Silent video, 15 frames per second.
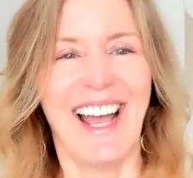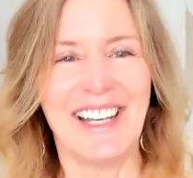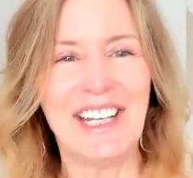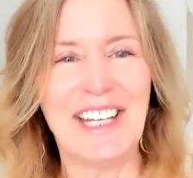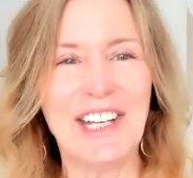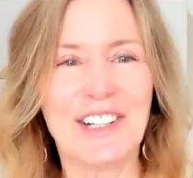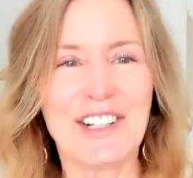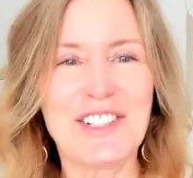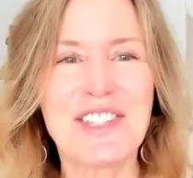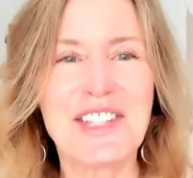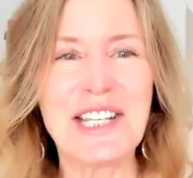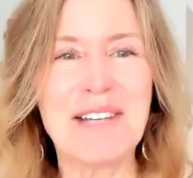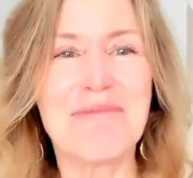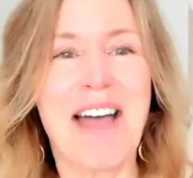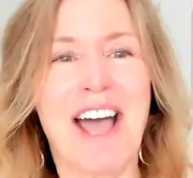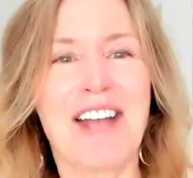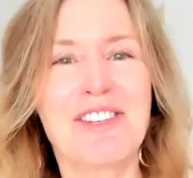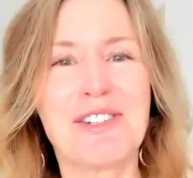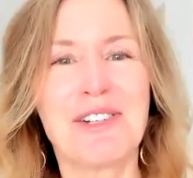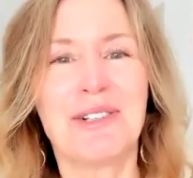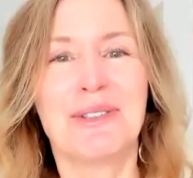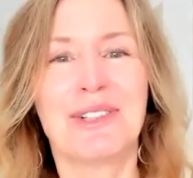and here's the
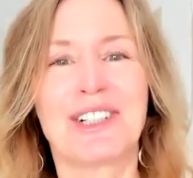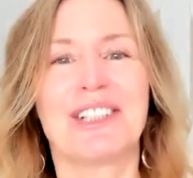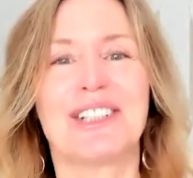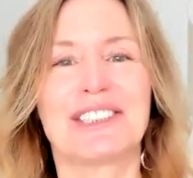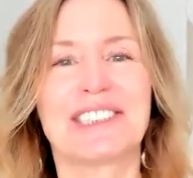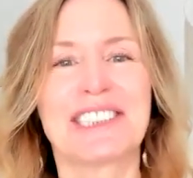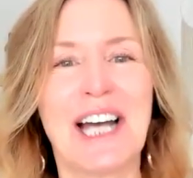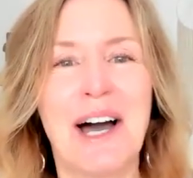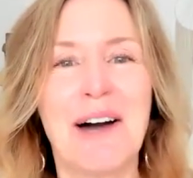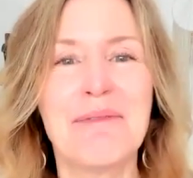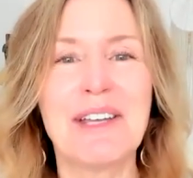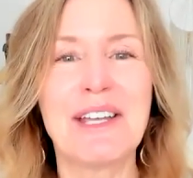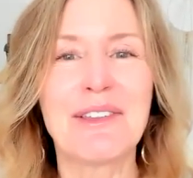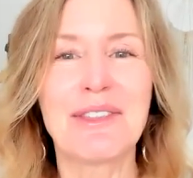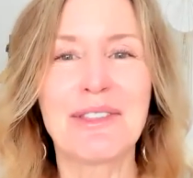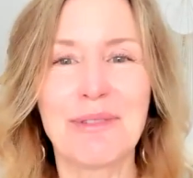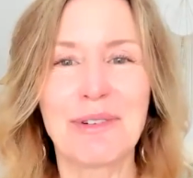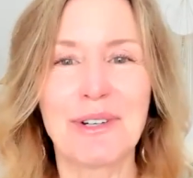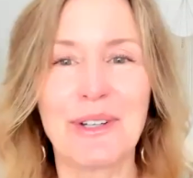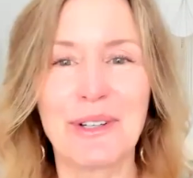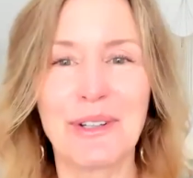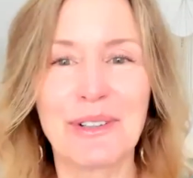imaginal world coming
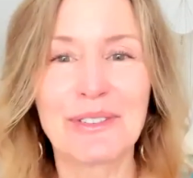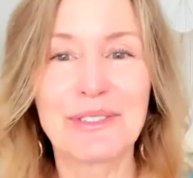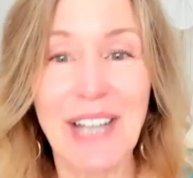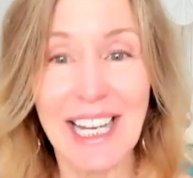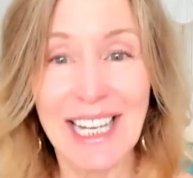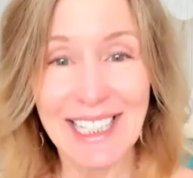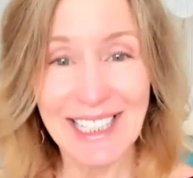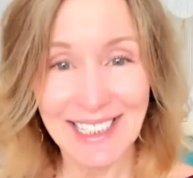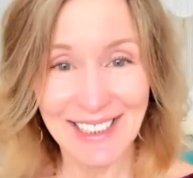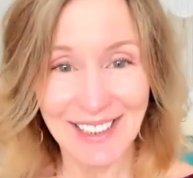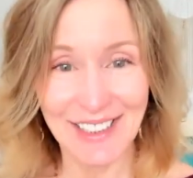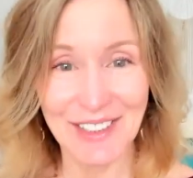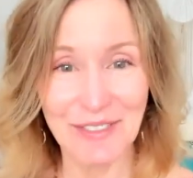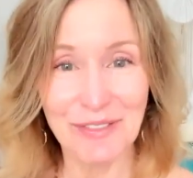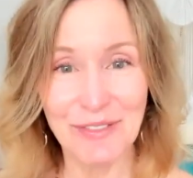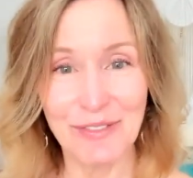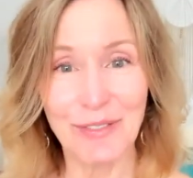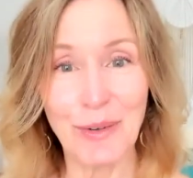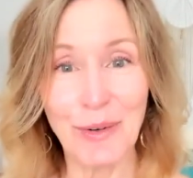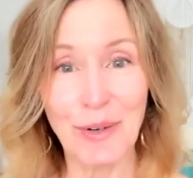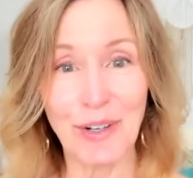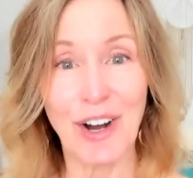through right here
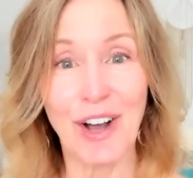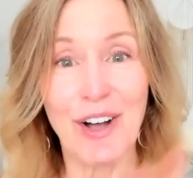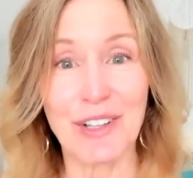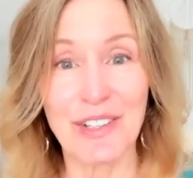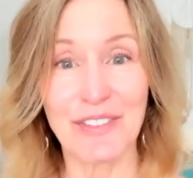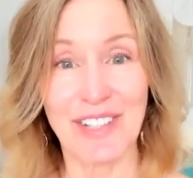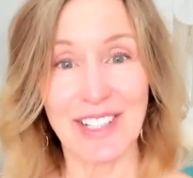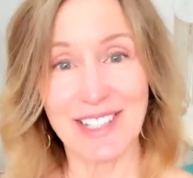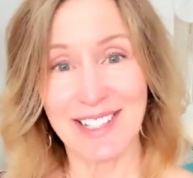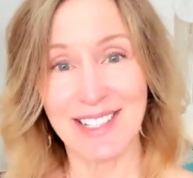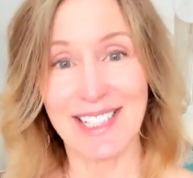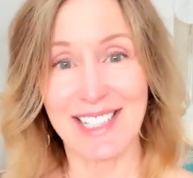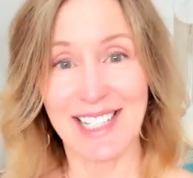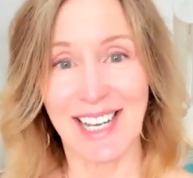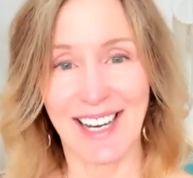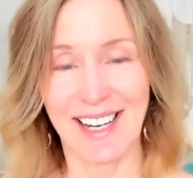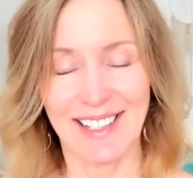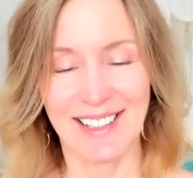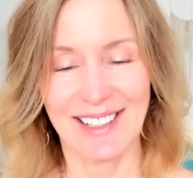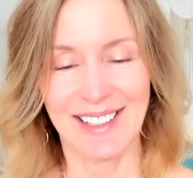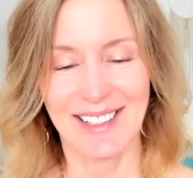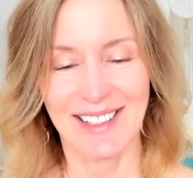for all of us today
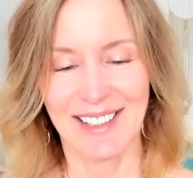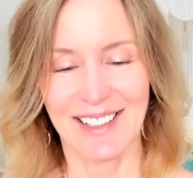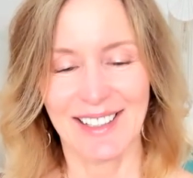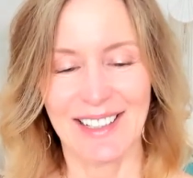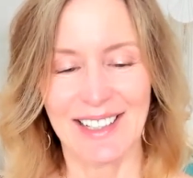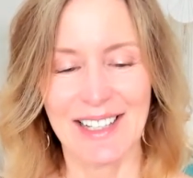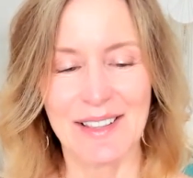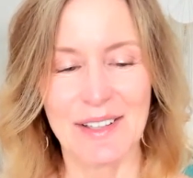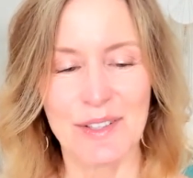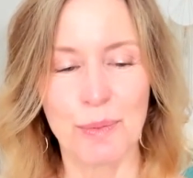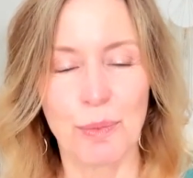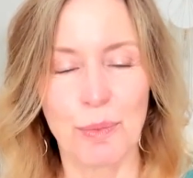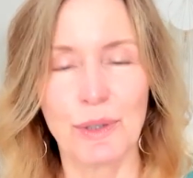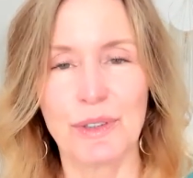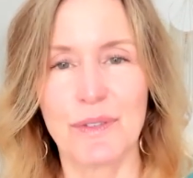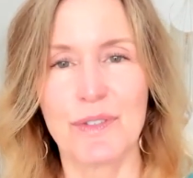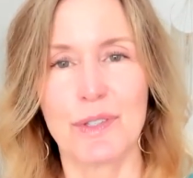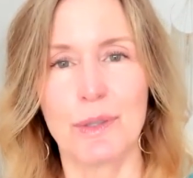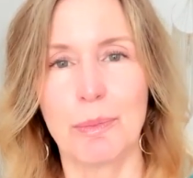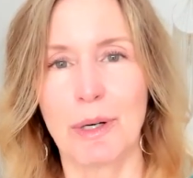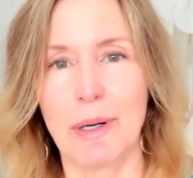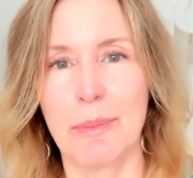in this world of
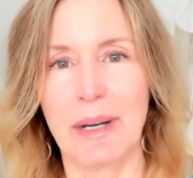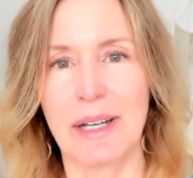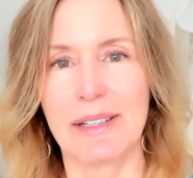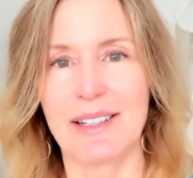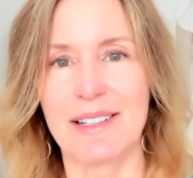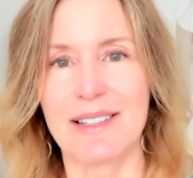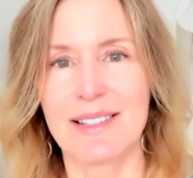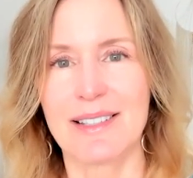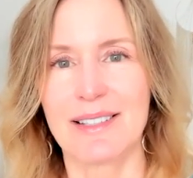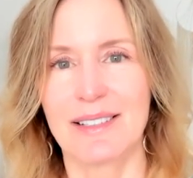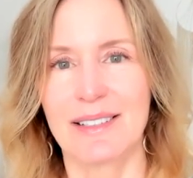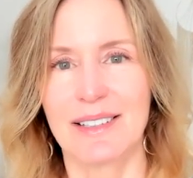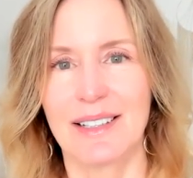superabundance.